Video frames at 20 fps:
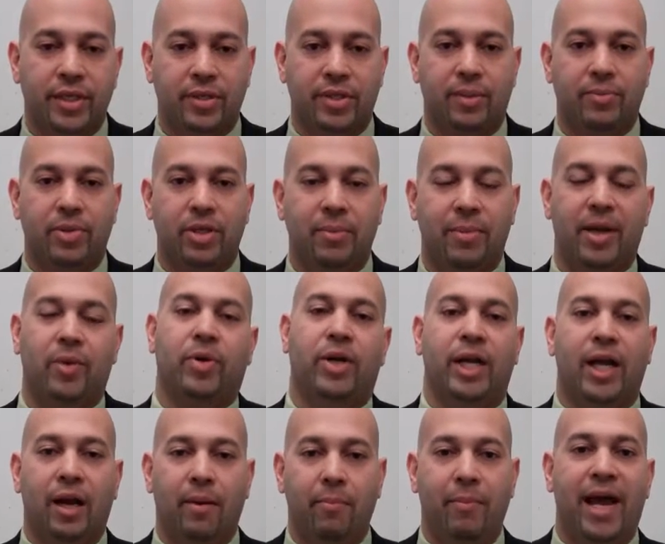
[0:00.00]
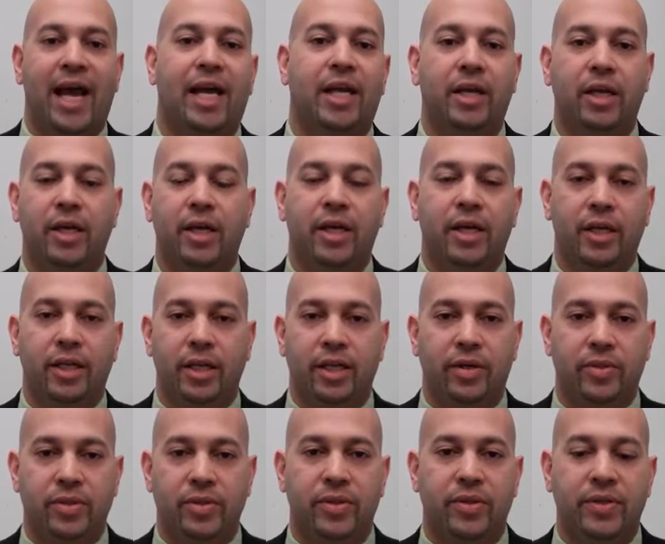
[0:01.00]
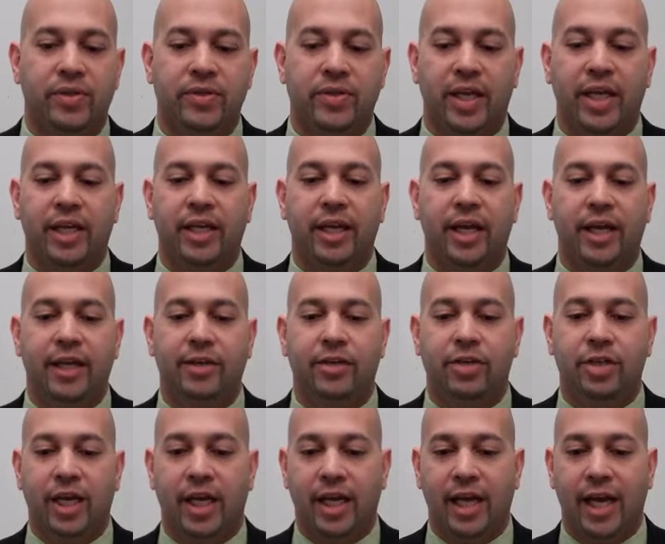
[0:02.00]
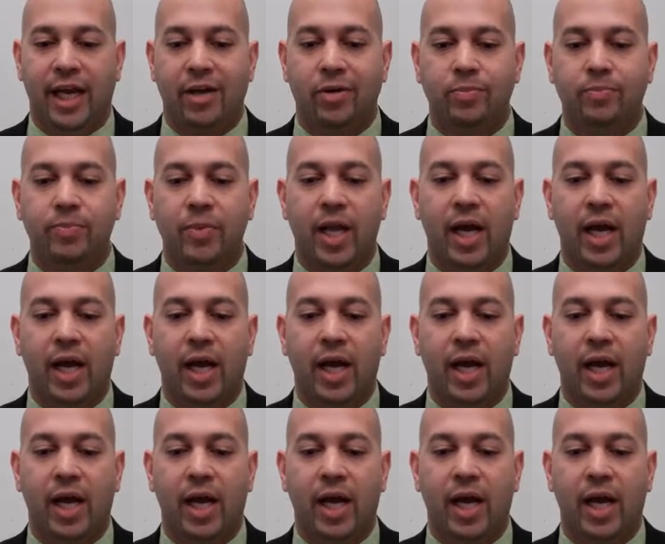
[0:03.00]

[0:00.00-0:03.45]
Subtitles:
it's something you might want to come back, to the site and check out.